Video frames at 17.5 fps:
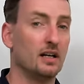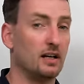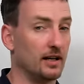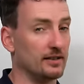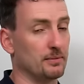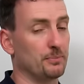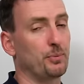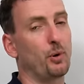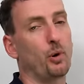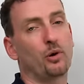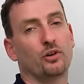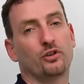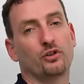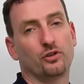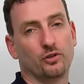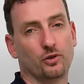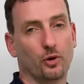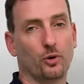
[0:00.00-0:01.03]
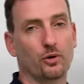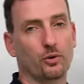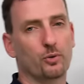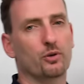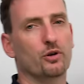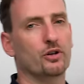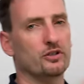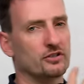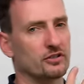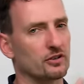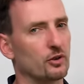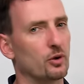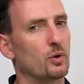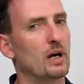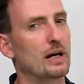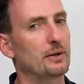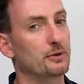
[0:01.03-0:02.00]
it's important to know the words, to
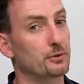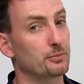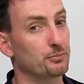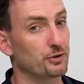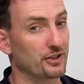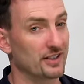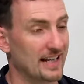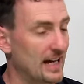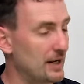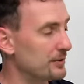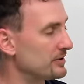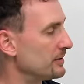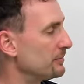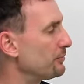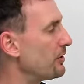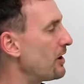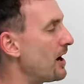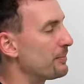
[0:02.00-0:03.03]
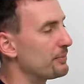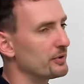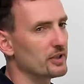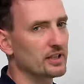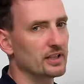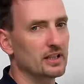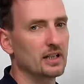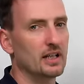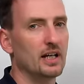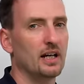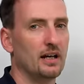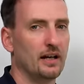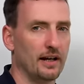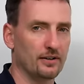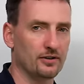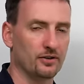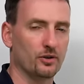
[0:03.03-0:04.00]
know how to pronounce them properly,
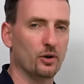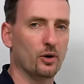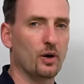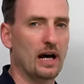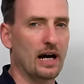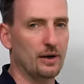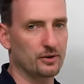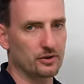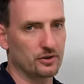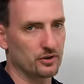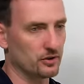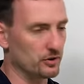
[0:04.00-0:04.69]
and to know how to